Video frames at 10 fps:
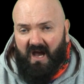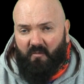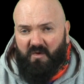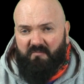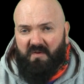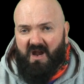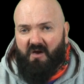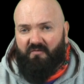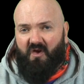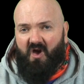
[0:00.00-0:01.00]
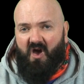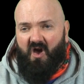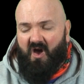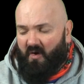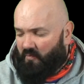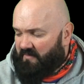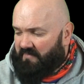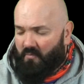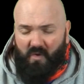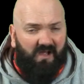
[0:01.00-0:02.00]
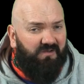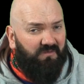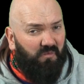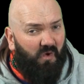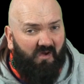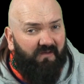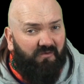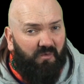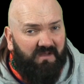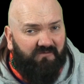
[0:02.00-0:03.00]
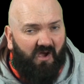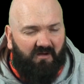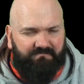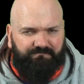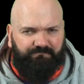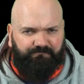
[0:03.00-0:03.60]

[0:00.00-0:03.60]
And we've been out there and we've been welcomed wherever we've gone.